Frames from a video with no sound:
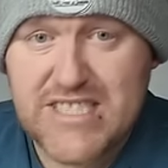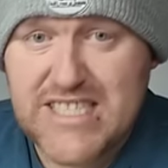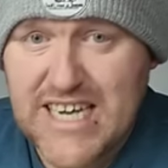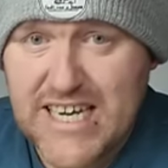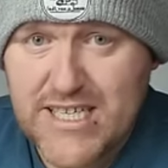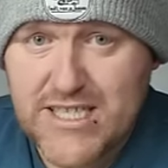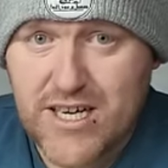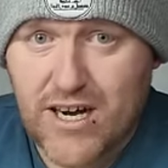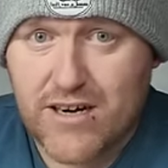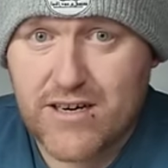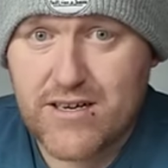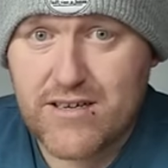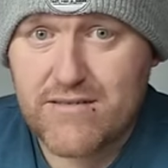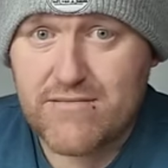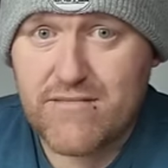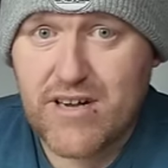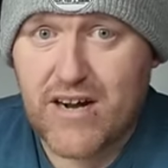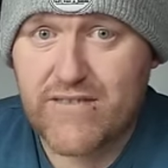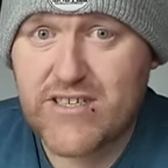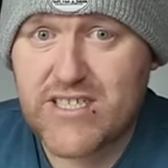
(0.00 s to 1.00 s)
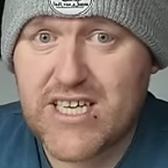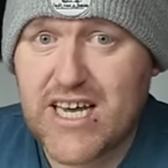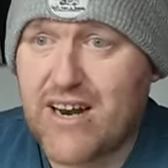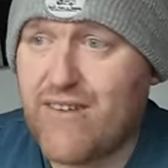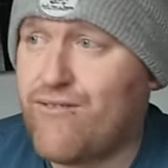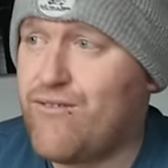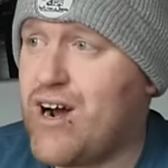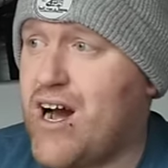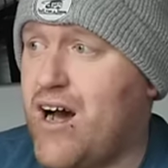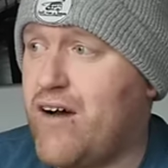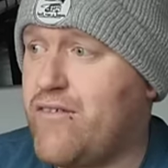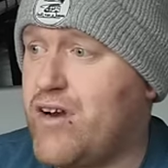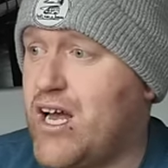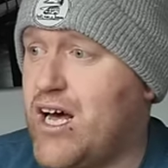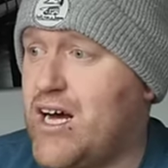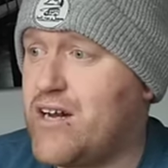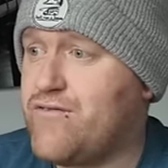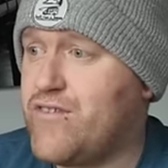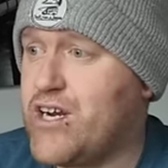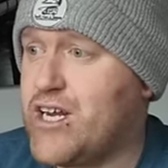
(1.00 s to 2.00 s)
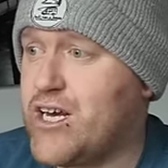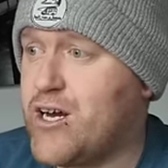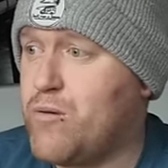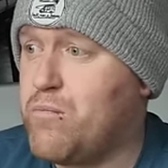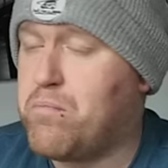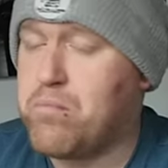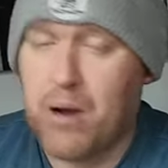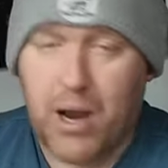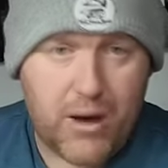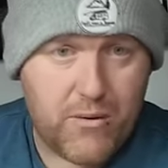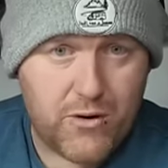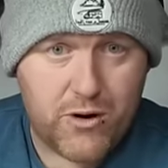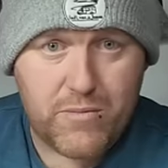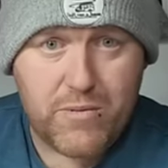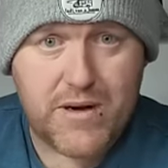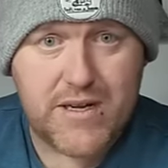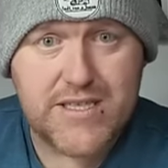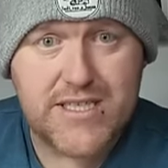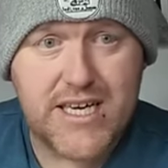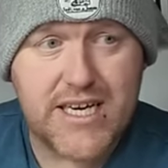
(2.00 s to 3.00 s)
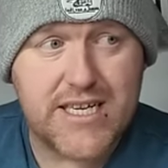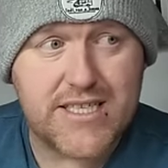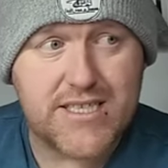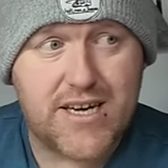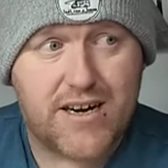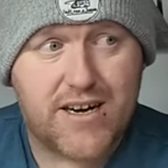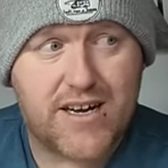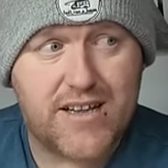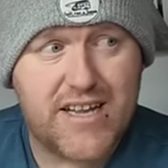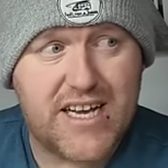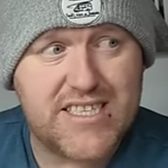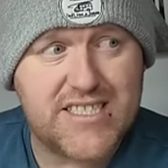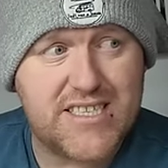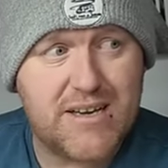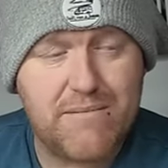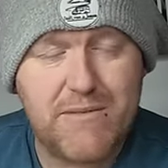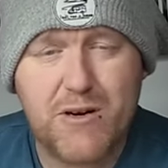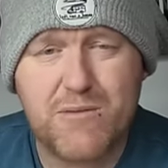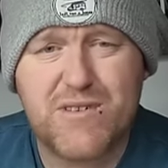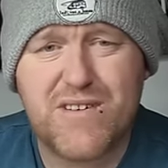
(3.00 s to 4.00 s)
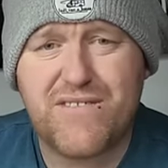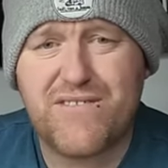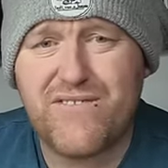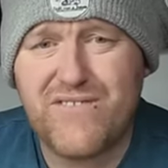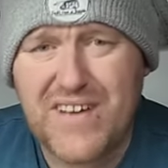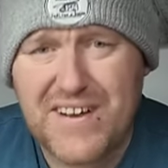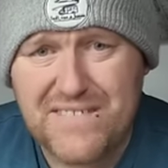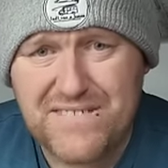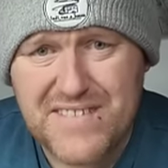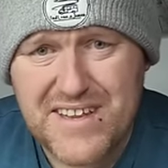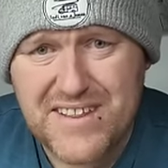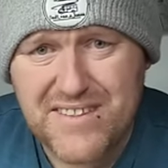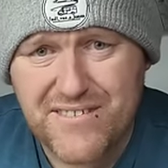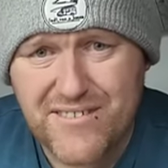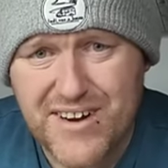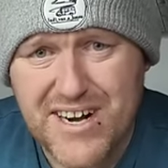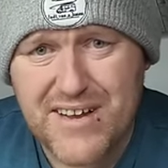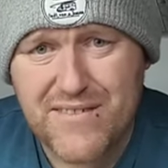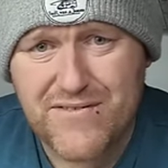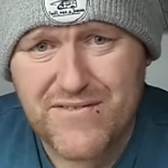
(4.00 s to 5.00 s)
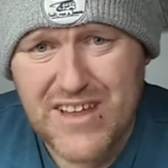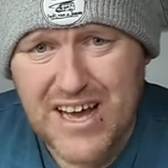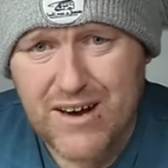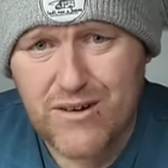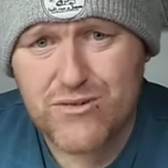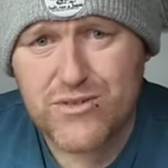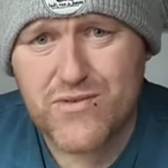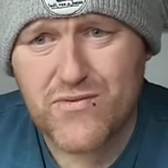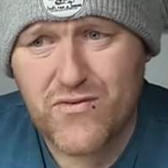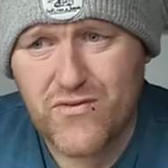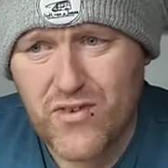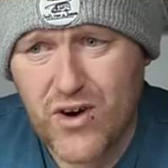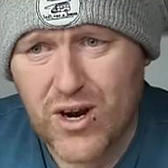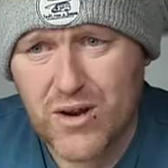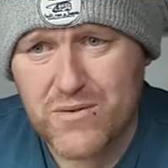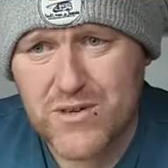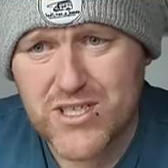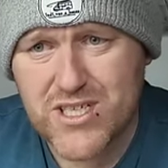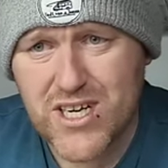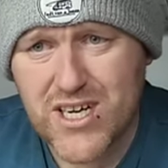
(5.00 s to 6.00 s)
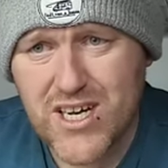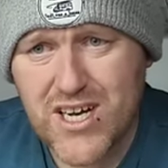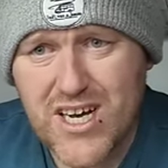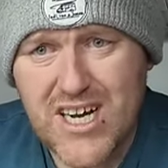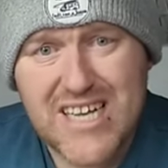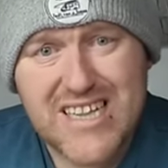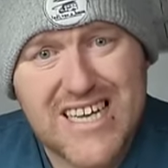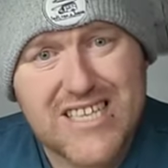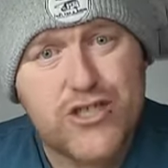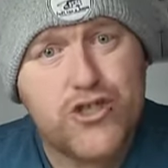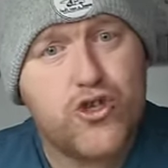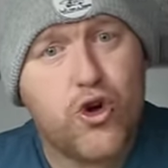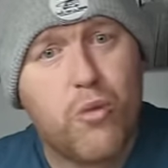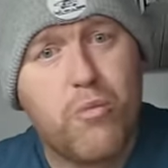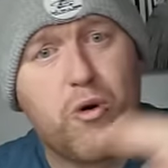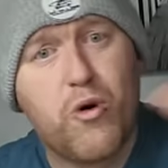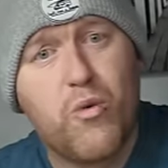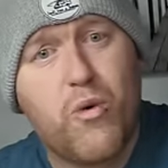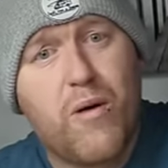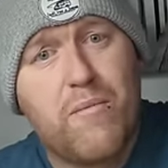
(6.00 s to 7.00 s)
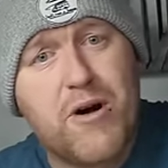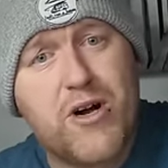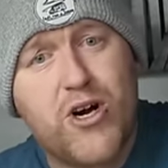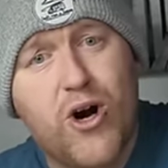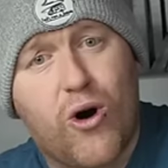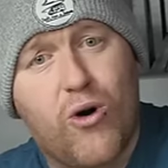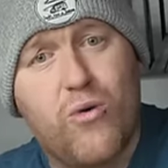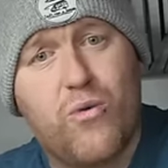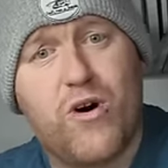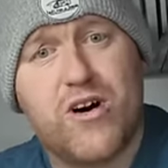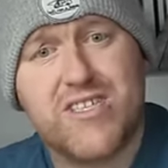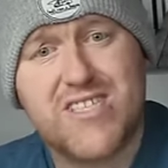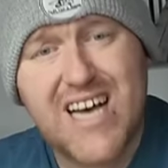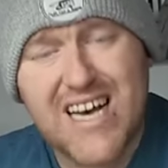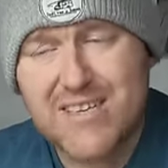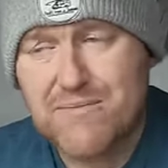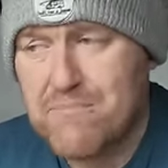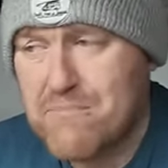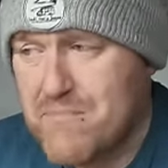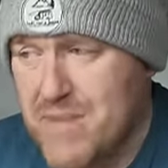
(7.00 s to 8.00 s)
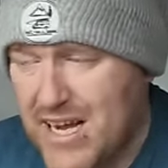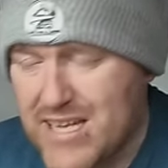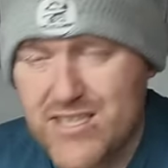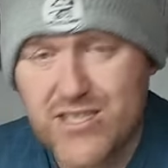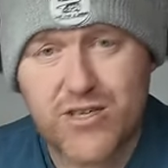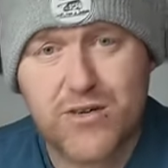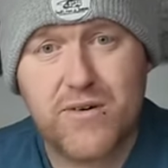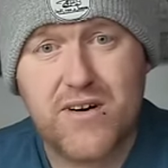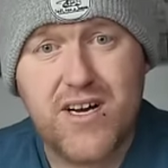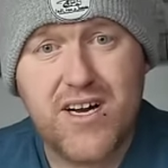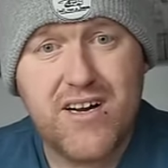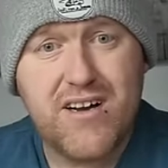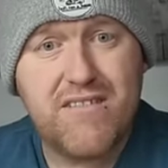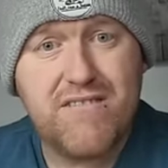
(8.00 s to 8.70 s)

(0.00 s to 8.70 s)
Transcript: TikTok, I've just had a rather large video blow up on TikTok and that sent me up to 53,000 followers. That's double what my goal was. That's mental.